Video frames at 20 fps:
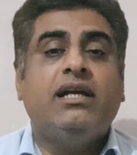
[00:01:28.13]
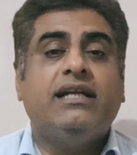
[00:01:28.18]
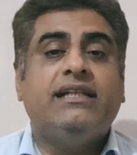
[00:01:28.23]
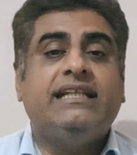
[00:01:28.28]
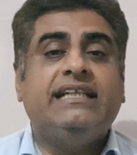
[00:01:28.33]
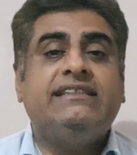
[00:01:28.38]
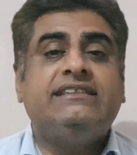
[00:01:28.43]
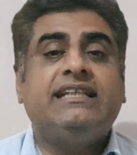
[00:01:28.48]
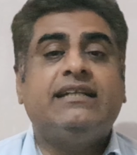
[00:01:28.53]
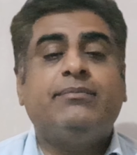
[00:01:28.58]

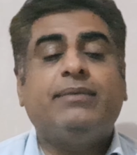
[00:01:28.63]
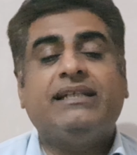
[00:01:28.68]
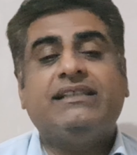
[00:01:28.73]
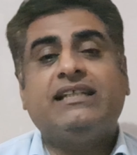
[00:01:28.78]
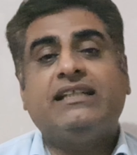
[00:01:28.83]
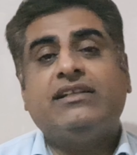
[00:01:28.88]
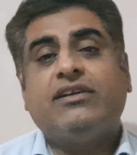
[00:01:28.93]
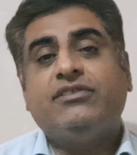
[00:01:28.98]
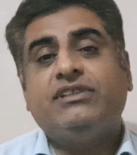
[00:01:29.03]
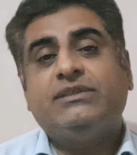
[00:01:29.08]
These
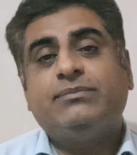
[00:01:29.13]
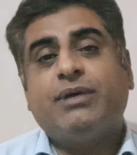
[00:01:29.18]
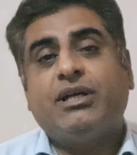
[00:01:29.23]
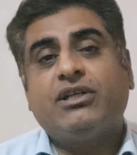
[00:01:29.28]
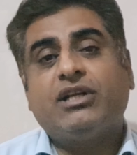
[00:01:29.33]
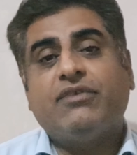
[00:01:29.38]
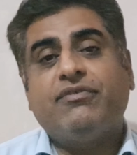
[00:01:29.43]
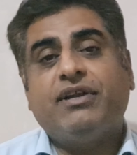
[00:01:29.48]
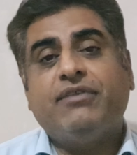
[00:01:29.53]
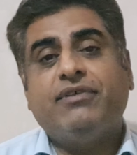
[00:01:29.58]
statements have
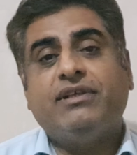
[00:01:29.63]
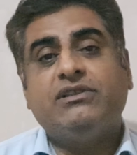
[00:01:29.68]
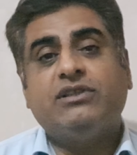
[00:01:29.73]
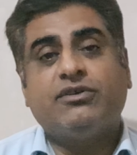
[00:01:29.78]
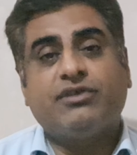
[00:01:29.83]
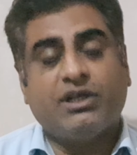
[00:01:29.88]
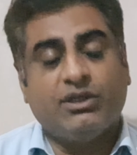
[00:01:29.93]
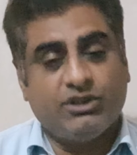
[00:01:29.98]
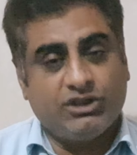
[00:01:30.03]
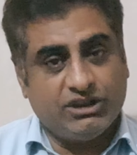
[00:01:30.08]
sparked a wave
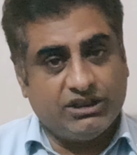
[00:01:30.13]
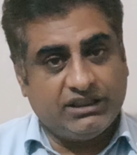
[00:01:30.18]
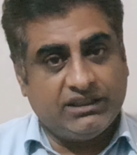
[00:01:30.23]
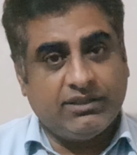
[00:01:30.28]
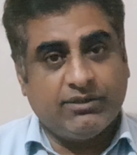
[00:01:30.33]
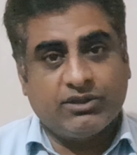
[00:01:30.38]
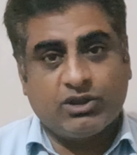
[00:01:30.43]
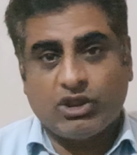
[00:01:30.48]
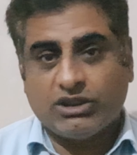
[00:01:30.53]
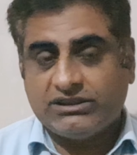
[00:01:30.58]
of
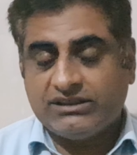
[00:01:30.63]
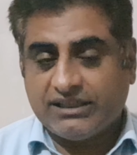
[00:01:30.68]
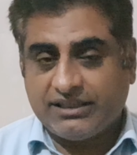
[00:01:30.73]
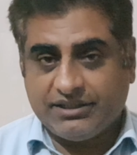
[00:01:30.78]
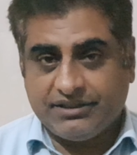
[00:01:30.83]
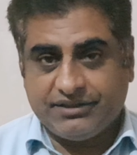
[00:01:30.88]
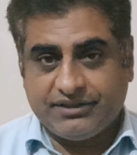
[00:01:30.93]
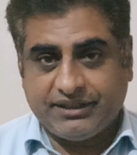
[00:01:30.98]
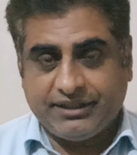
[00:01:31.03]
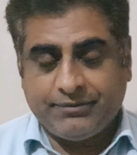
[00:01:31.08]
confusion
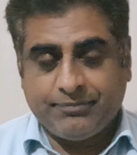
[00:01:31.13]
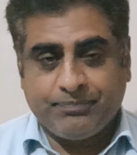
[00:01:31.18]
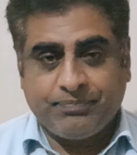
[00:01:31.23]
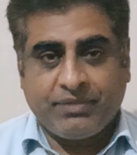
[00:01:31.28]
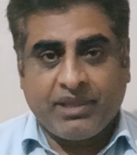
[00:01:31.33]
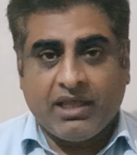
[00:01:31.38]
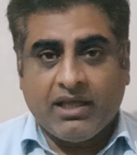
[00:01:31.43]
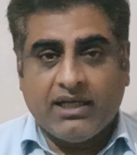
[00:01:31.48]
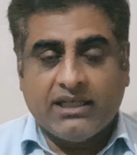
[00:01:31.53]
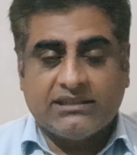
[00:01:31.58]
across the
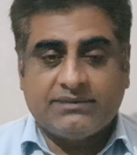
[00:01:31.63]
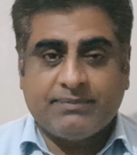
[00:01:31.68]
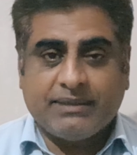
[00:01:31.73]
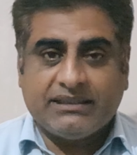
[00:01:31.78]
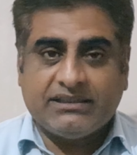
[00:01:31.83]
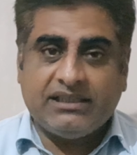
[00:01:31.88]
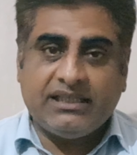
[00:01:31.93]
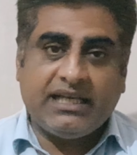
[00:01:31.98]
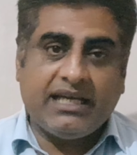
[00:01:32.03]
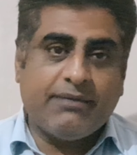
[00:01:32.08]
country,
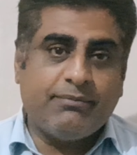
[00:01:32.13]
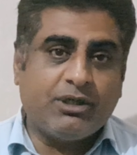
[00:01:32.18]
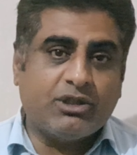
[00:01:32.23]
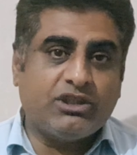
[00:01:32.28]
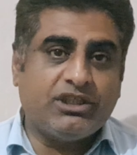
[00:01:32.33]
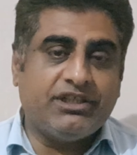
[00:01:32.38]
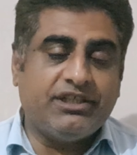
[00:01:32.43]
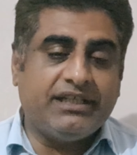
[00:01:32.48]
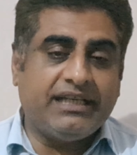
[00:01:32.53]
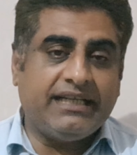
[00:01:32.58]
especially
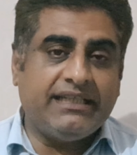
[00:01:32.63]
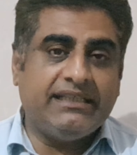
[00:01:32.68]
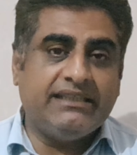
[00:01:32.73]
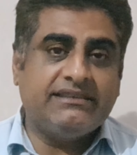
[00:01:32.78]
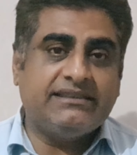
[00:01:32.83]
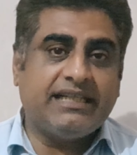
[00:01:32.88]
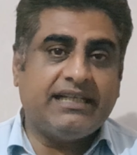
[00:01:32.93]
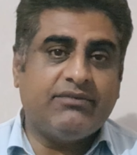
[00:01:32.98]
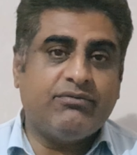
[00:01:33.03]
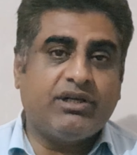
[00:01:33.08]
among
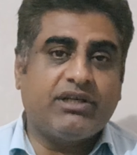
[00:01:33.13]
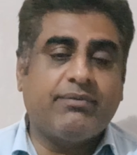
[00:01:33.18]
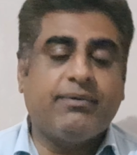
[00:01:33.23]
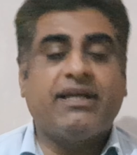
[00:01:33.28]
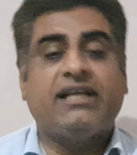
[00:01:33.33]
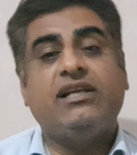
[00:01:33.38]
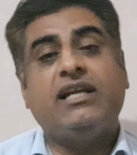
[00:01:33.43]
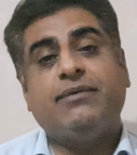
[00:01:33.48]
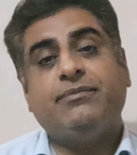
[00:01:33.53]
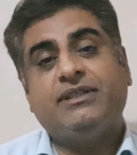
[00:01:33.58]
retirees and
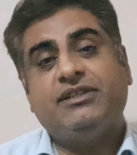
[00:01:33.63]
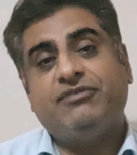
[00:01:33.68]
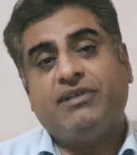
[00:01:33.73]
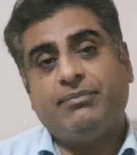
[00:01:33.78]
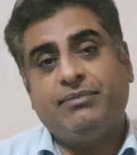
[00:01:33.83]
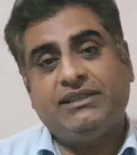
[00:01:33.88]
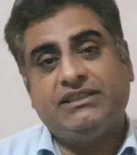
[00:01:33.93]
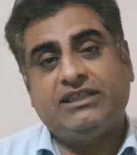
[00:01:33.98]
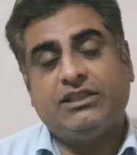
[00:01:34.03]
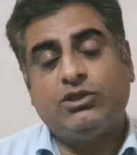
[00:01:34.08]
working-class
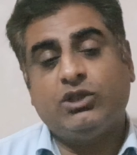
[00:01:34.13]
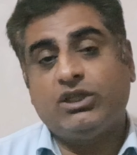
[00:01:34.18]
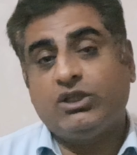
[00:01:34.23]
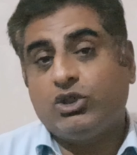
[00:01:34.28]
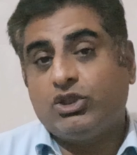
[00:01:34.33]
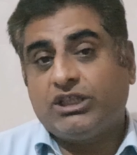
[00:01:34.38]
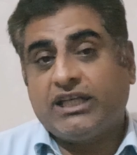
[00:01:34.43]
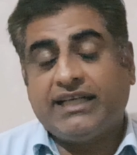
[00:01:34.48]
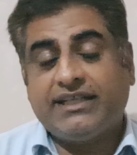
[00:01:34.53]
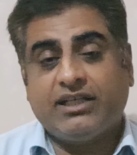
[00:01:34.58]
families who are
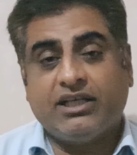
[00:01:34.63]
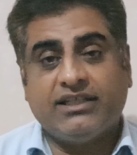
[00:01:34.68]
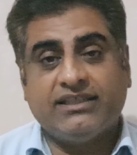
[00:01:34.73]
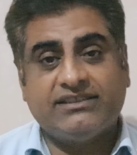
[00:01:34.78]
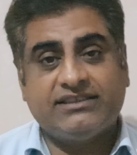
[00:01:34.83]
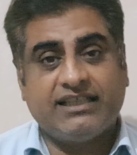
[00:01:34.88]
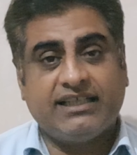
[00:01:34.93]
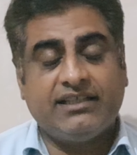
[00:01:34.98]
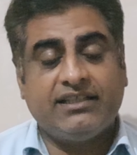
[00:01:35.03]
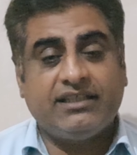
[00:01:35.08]
trying to
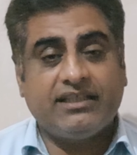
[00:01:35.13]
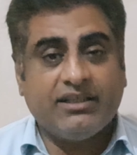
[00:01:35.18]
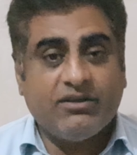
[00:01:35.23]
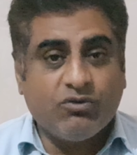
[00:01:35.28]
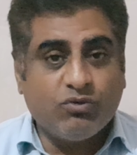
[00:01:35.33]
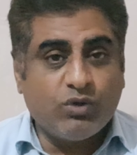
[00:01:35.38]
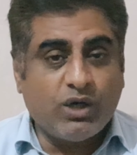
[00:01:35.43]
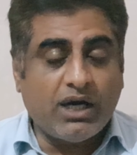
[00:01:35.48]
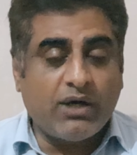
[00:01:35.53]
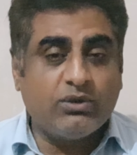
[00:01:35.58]
understand
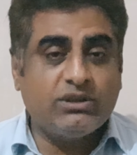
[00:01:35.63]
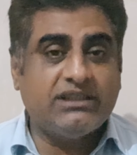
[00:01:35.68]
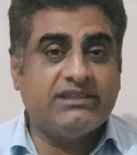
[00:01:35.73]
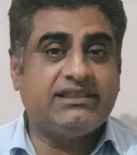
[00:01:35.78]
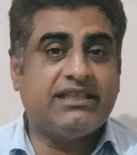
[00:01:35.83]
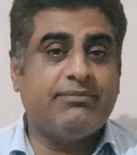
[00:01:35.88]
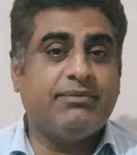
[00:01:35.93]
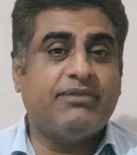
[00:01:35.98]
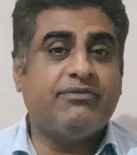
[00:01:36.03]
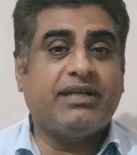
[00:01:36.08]
how
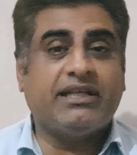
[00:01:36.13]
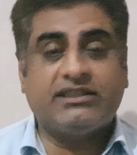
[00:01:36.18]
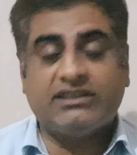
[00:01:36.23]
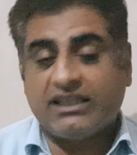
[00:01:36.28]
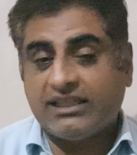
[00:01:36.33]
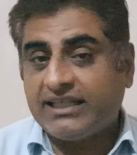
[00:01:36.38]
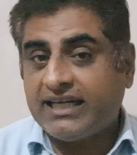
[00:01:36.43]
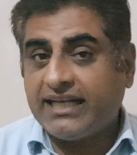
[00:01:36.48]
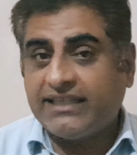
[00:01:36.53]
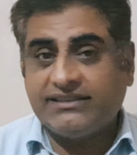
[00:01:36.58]
this
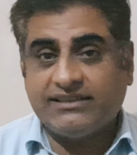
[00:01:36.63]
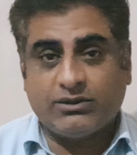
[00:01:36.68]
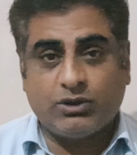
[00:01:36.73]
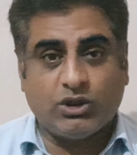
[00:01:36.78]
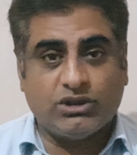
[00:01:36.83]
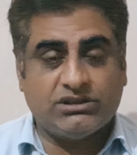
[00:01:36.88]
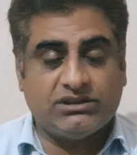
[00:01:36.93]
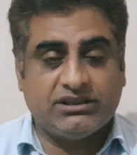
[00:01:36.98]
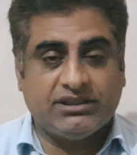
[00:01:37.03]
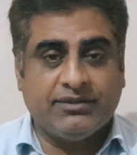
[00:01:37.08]
impacts their tax
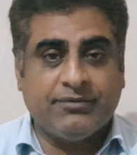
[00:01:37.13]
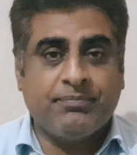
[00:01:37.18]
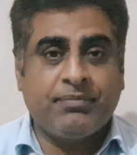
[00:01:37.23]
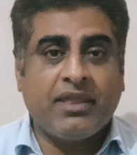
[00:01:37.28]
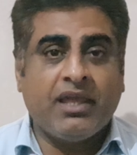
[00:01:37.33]
bills.